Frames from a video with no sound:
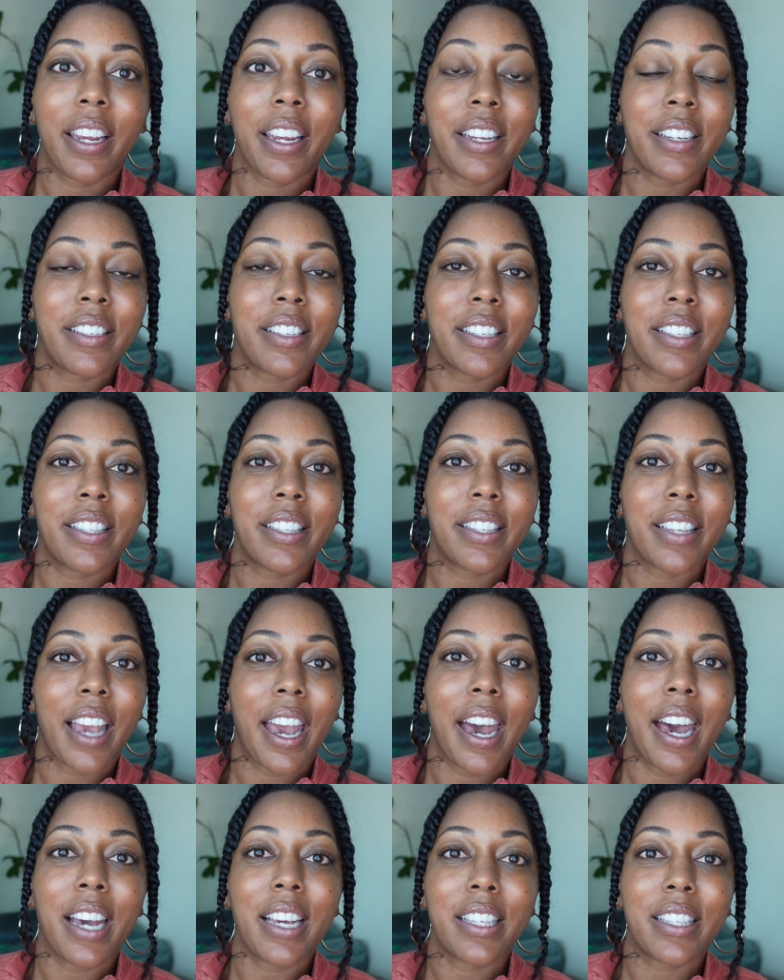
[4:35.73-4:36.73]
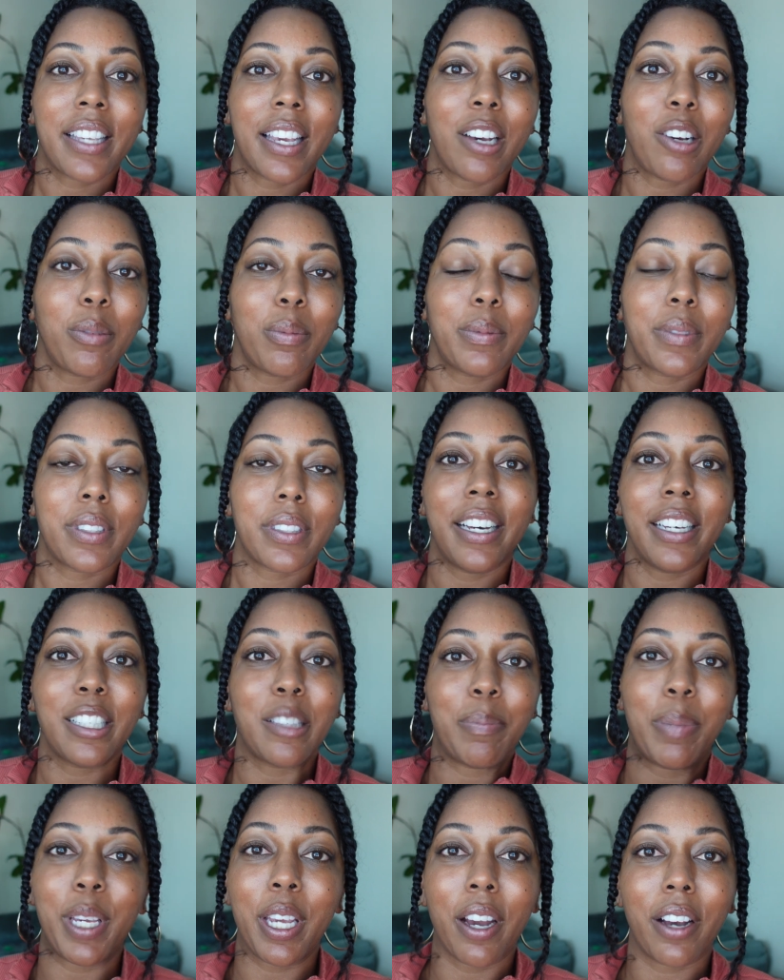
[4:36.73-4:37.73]
it just has helped us
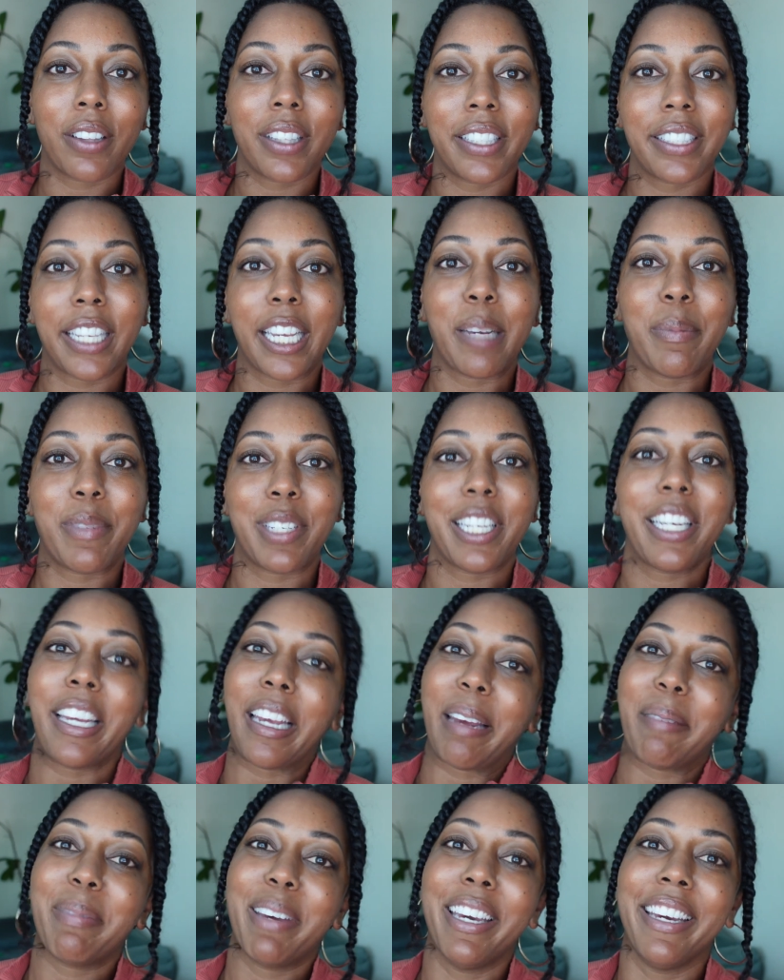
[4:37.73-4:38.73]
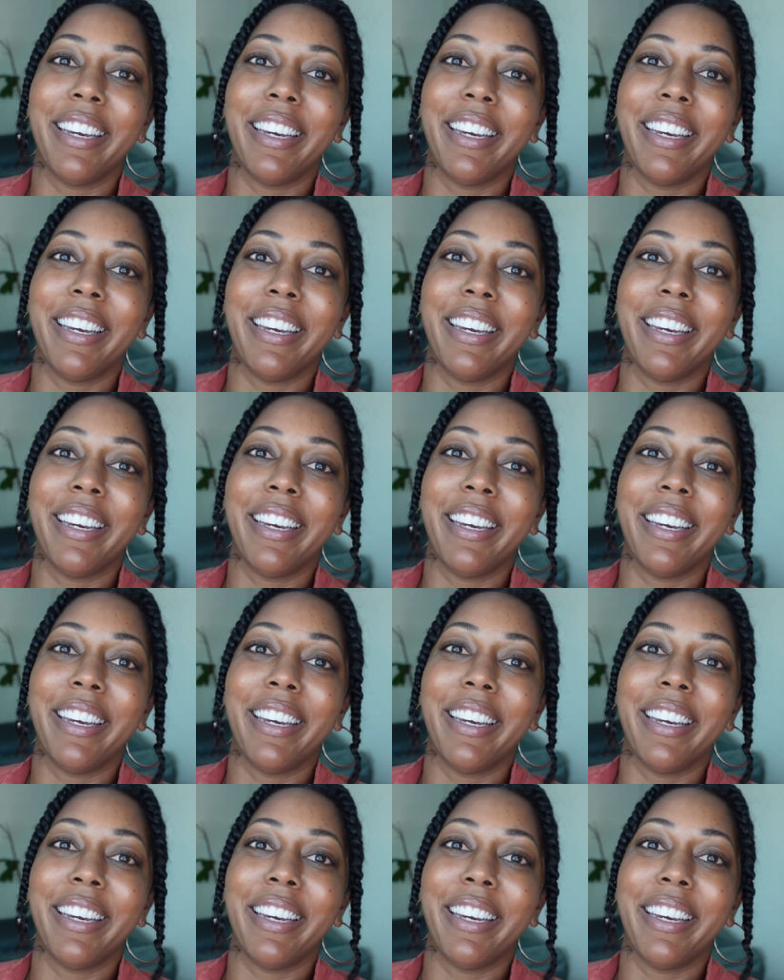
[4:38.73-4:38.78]
be on the same team.